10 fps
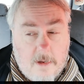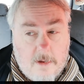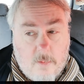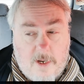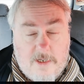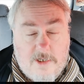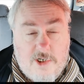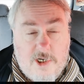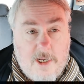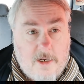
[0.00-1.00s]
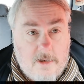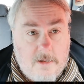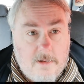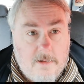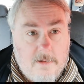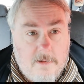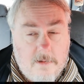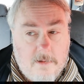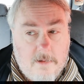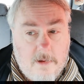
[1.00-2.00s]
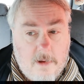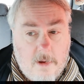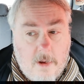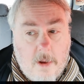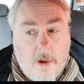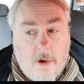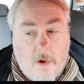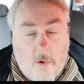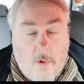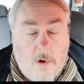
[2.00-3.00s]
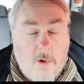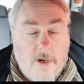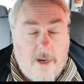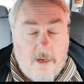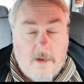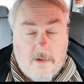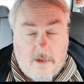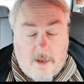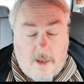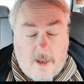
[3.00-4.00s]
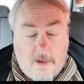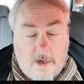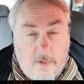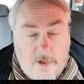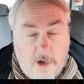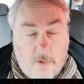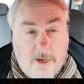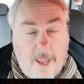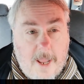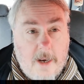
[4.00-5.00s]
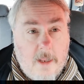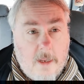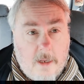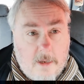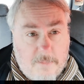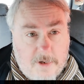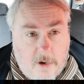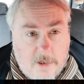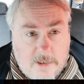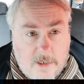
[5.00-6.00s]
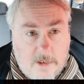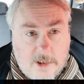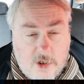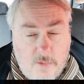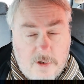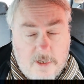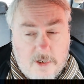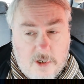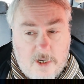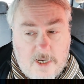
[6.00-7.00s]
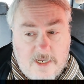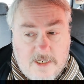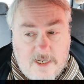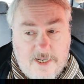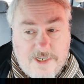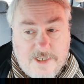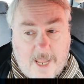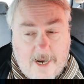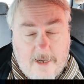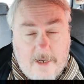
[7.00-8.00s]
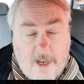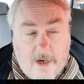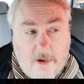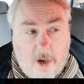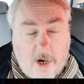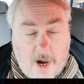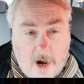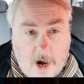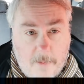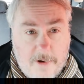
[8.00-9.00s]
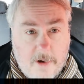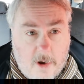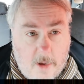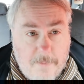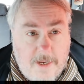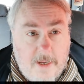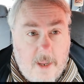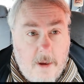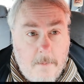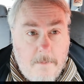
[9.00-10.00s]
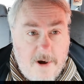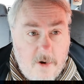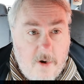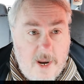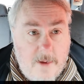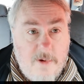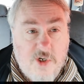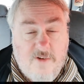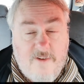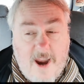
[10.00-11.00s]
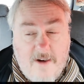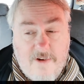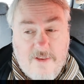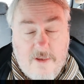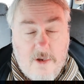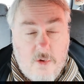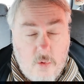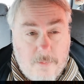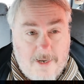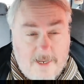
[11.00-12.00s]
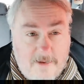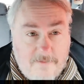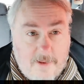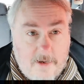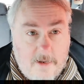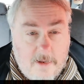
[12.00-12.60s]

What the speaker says: "Well, he's a shill." Oh, okay. Here we go again. Because someone isn't exactly a carbon copy mirror image of everything you believe in,